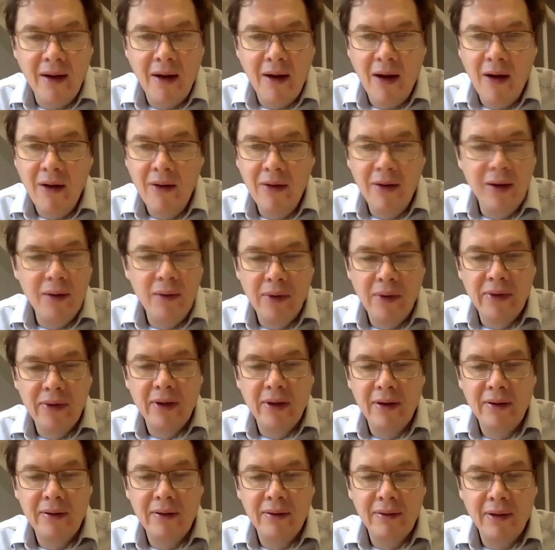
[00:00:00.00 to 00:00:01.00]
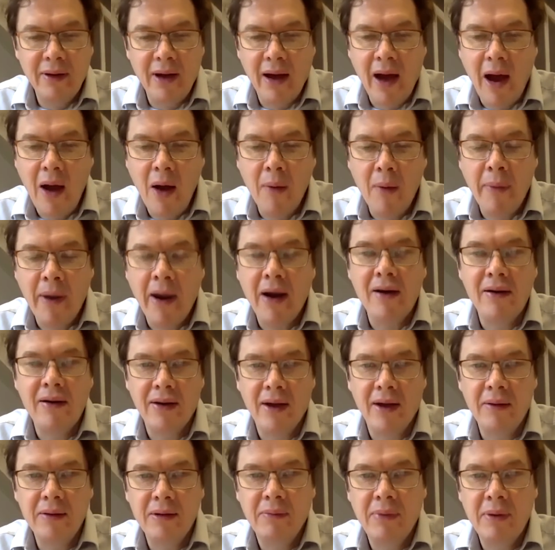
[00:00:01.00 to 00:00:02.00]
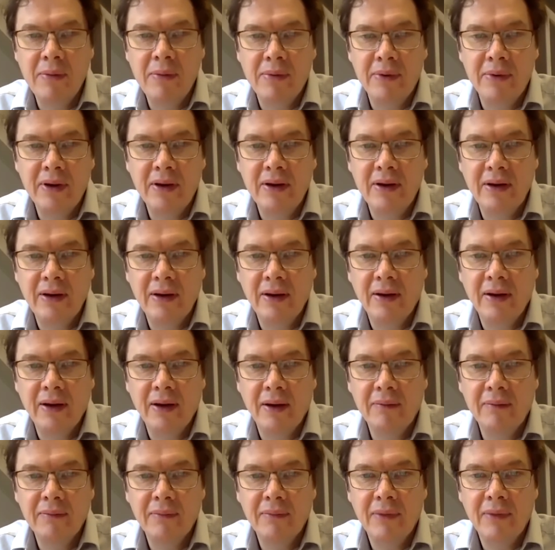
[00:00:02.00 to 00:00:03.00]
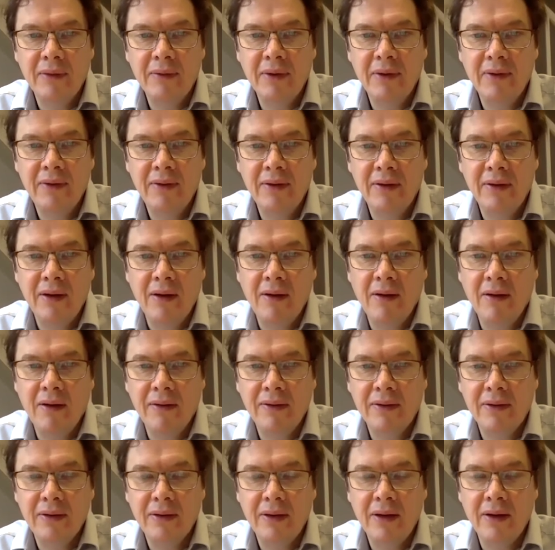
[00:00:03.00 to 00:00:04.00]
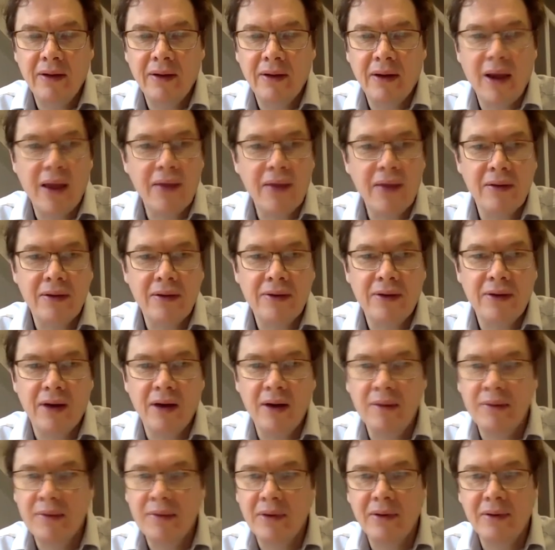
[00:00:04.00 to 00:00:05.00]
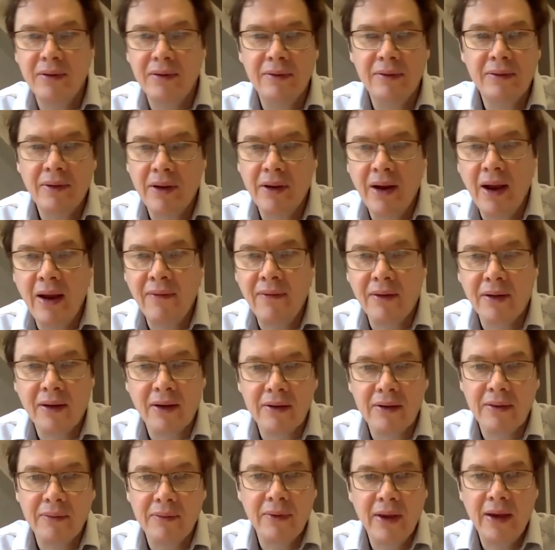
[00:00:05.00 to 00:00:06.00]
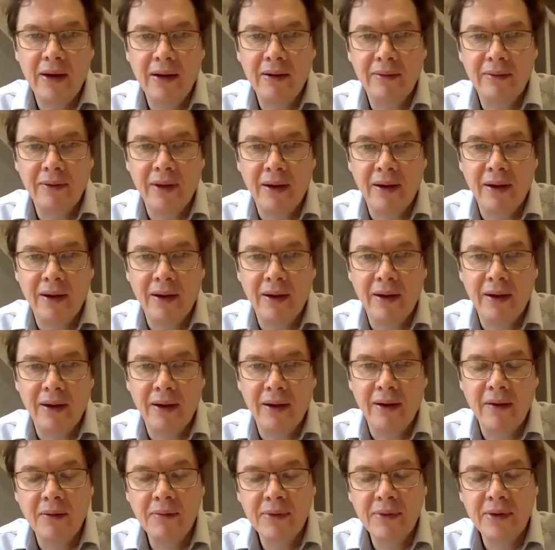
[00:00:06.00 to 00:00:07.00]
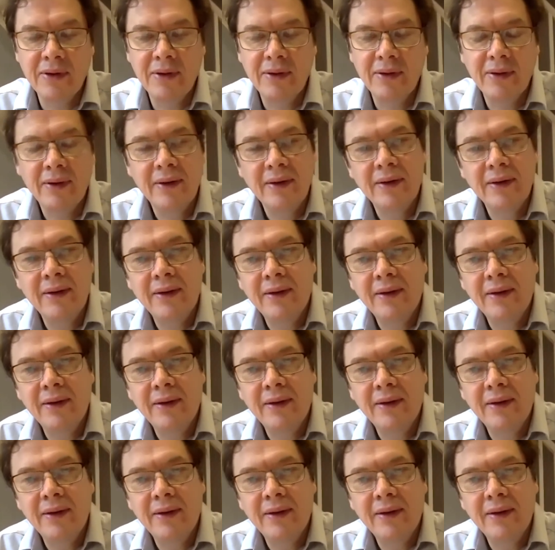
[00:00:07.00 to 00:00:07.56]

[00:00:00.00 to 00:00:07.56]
Only within our paradigm do people need an income. And if you go off to the hunter-gatherer tribes in Africa, well, they don't have incomes.